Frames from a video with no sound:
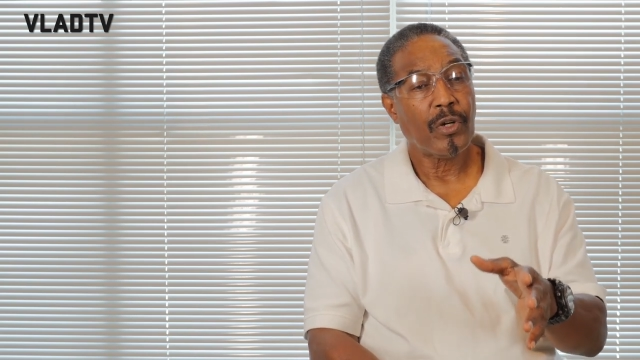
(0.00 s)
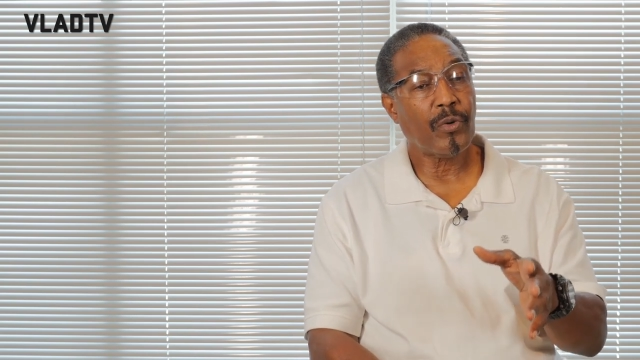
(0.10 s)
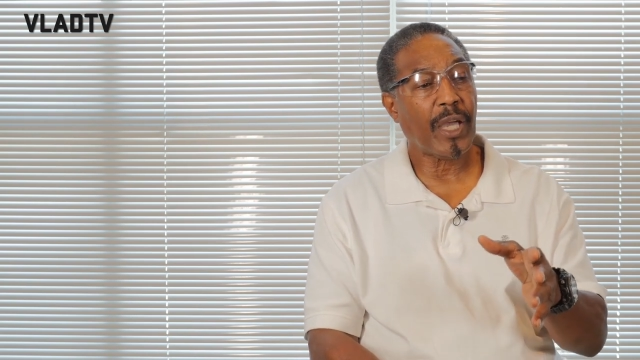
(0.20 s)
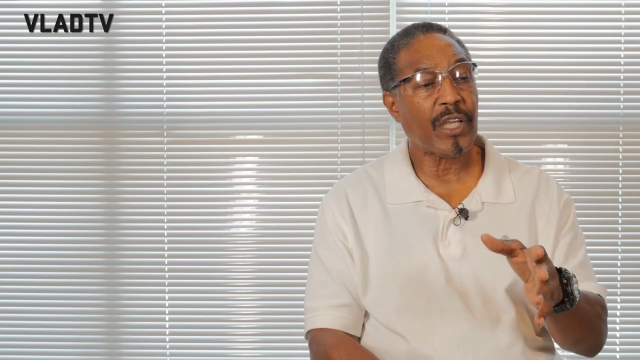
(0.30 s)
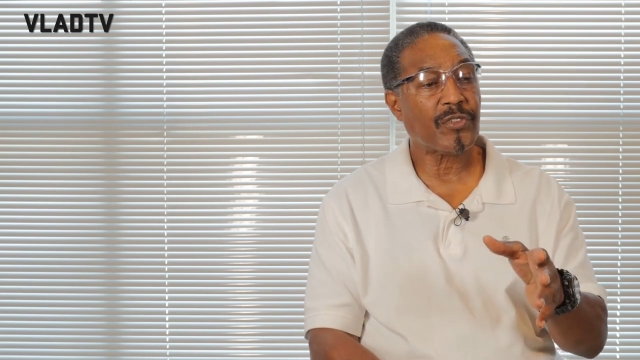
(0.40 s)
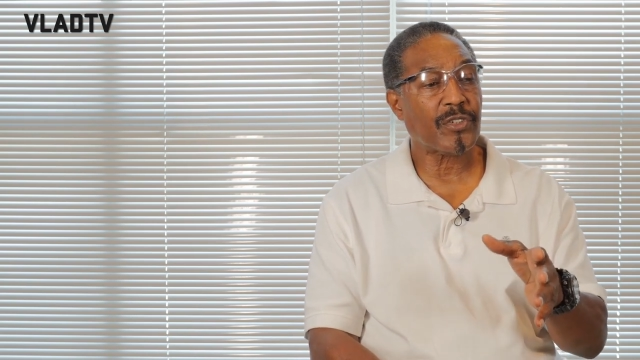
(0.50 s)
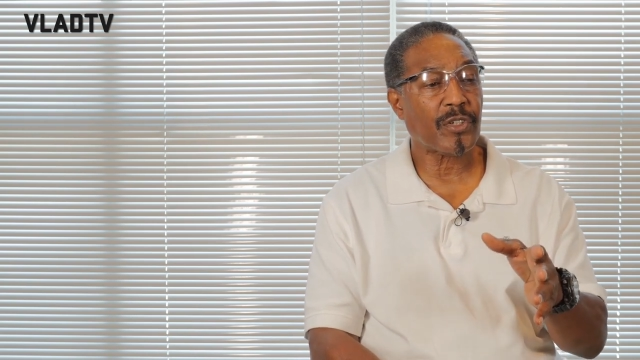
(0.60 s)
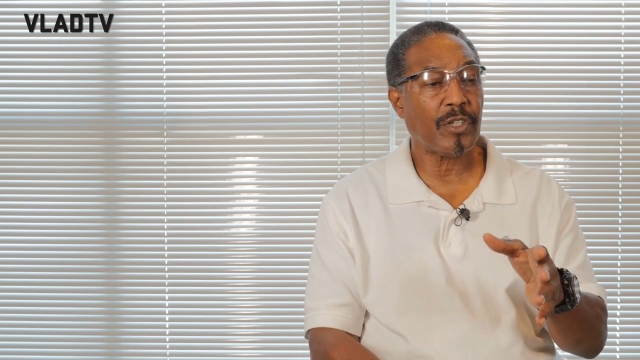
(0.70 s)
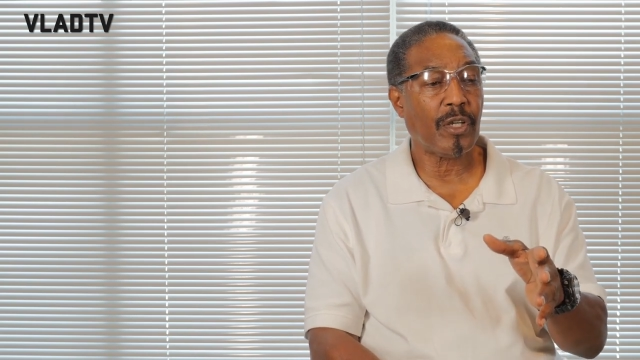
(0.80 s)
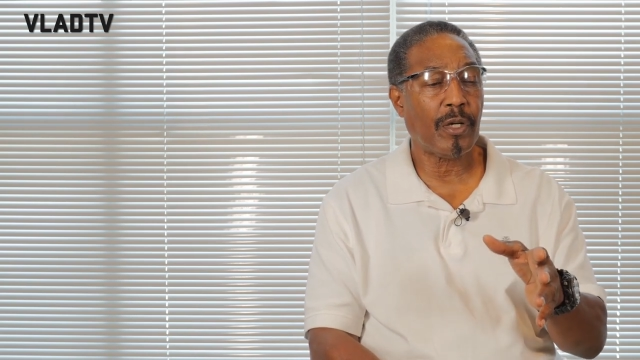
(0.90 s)
who has this
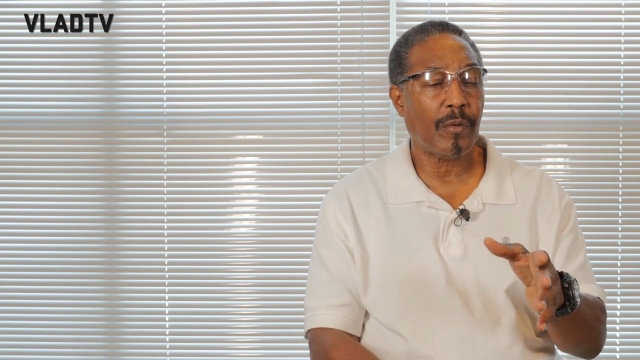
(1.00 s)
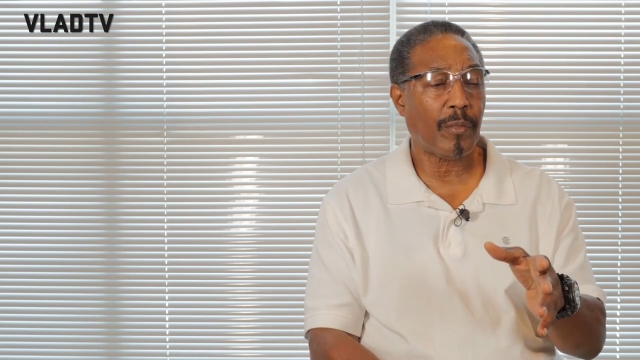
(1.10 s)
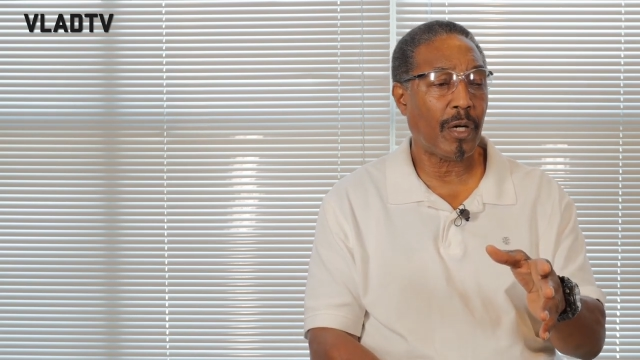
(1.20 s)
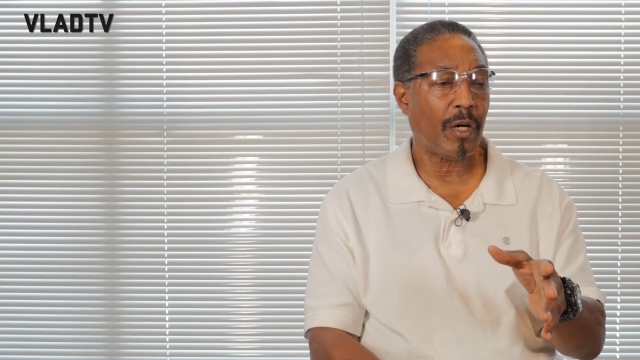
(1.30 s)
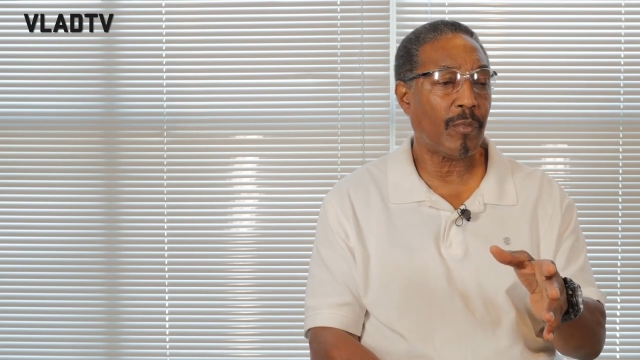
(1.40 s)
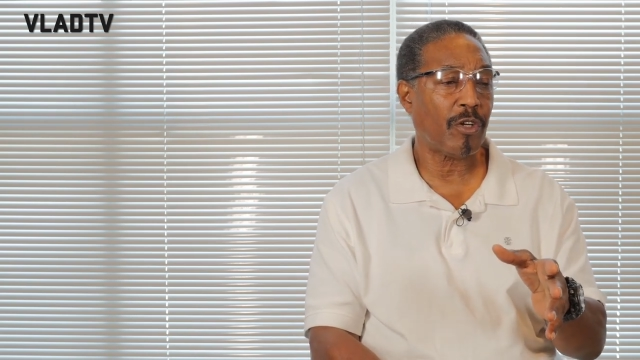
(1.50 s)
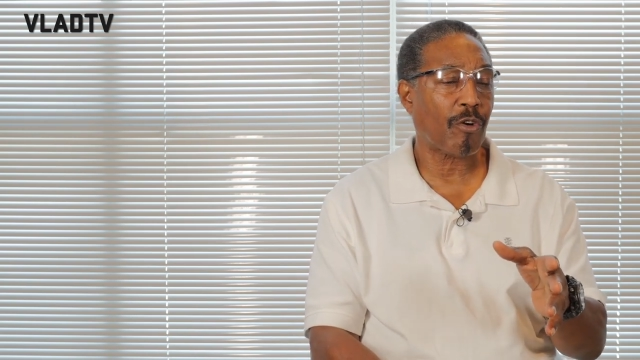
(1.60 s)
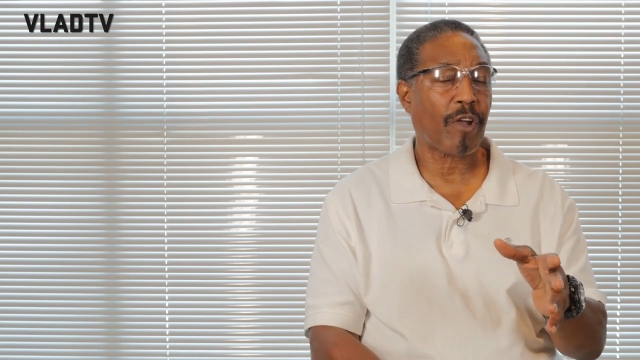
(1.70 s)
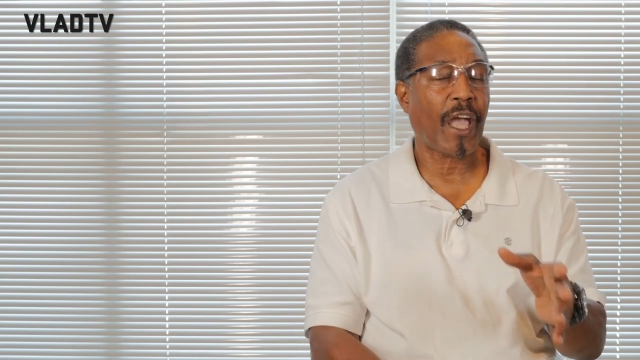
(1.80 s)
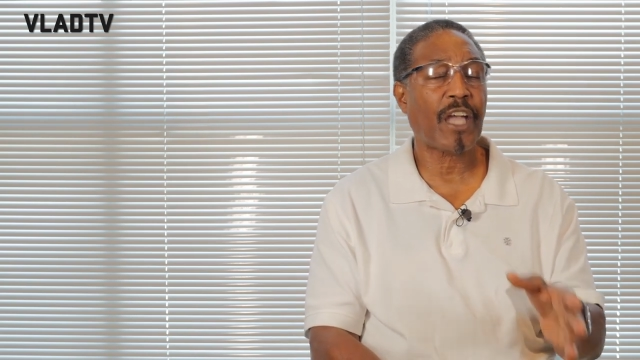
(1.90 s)
uh, um,
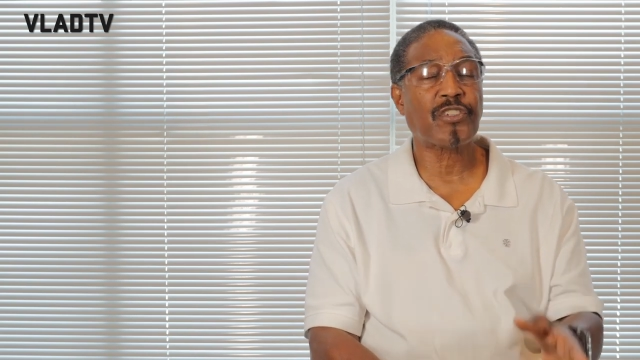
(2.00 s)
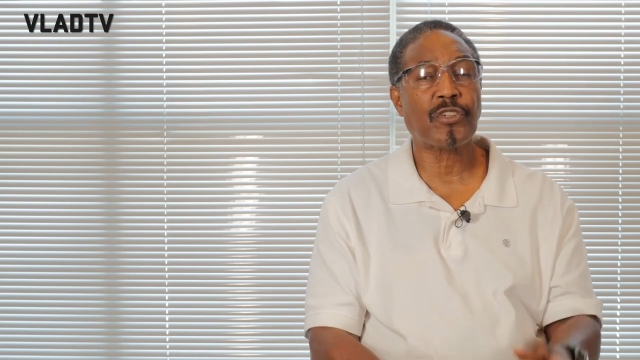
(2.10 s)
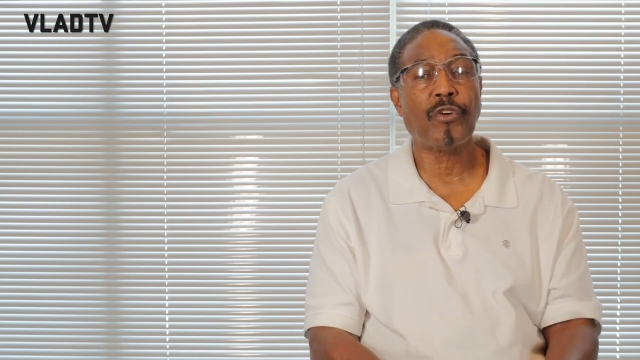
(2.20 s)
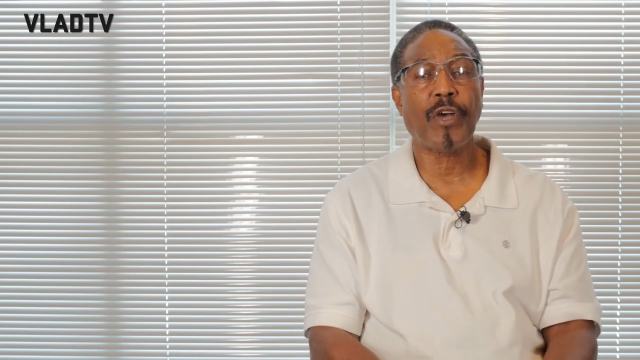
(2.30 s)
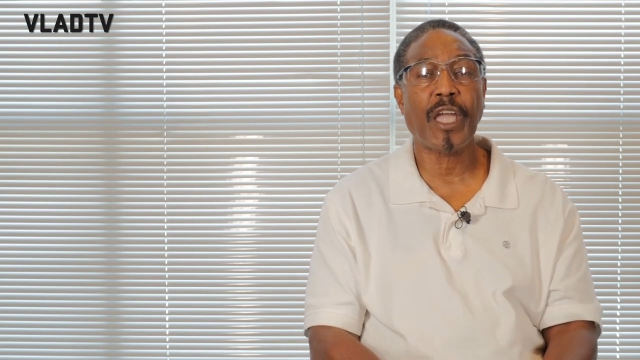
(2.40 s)
irrational